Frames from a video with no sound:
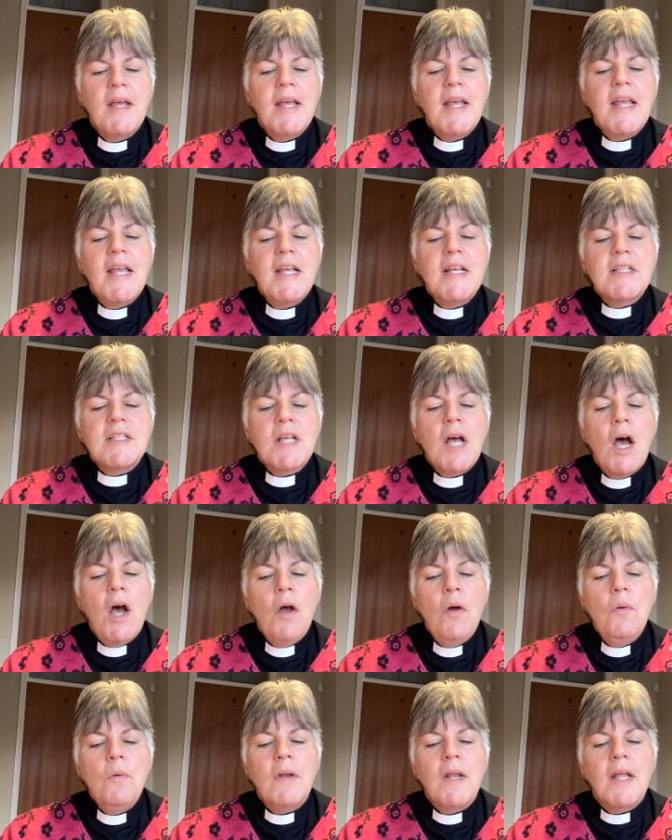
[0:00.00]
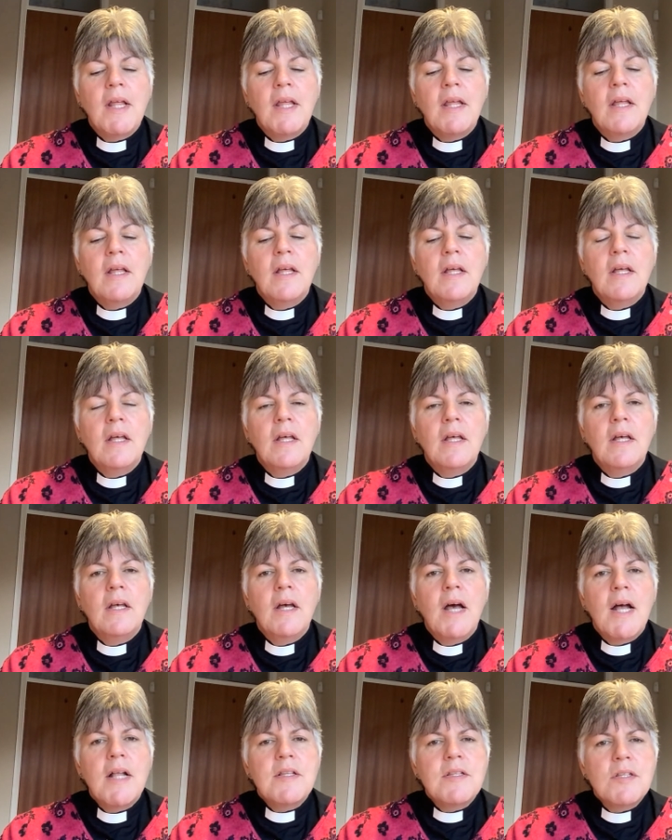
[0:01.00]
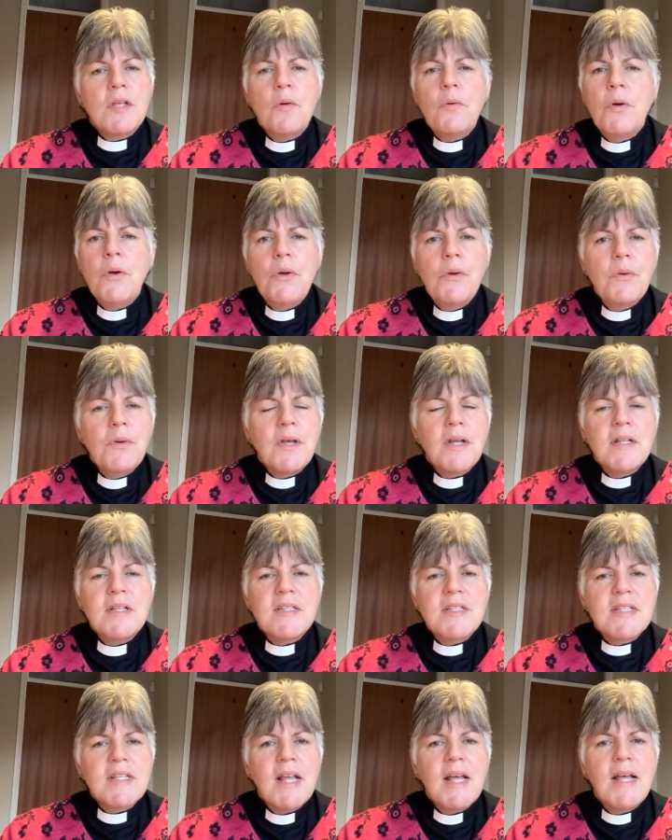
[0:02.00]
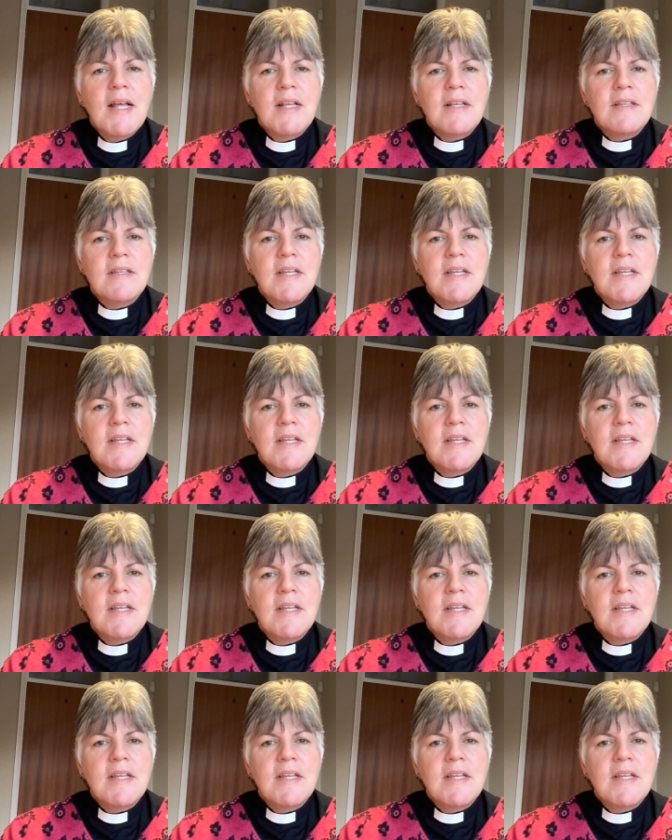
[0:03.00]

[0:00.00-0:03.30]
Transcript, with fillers: He is holy, and so who can stand